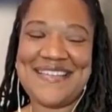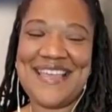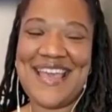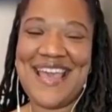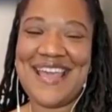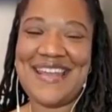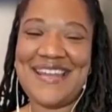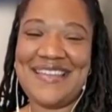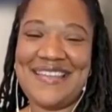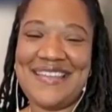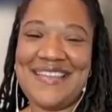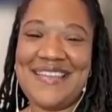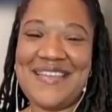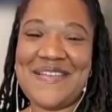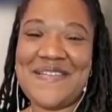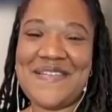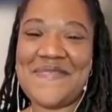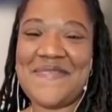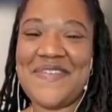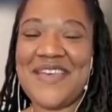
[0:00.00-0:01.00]
kind
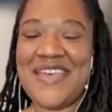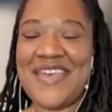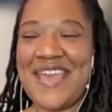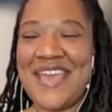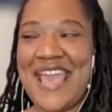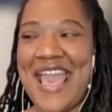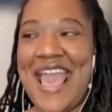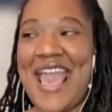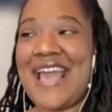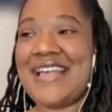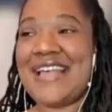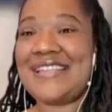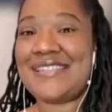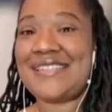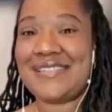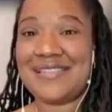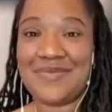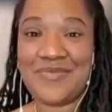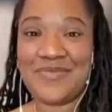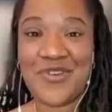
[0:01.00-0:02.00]
of ask
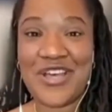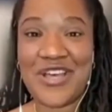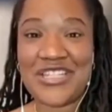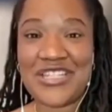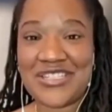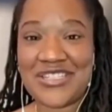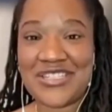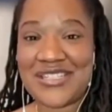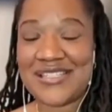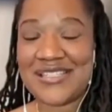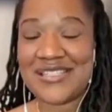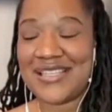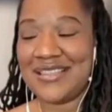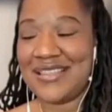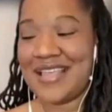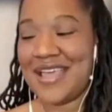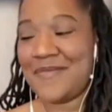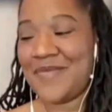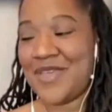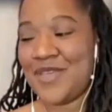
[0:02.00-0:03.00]
some questions and
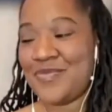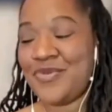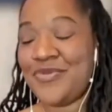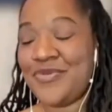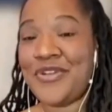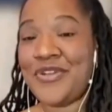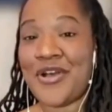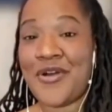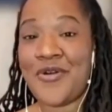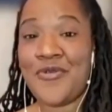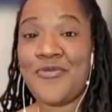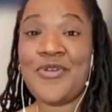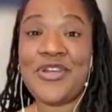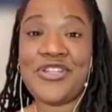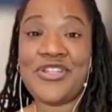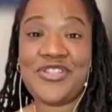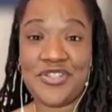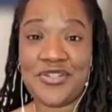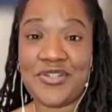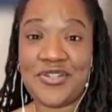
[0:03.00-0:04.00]
let people know
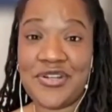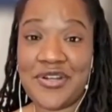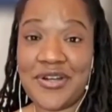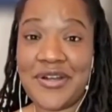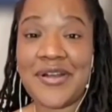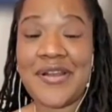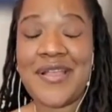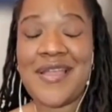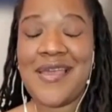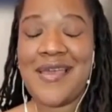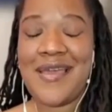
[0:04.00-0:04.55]
what you're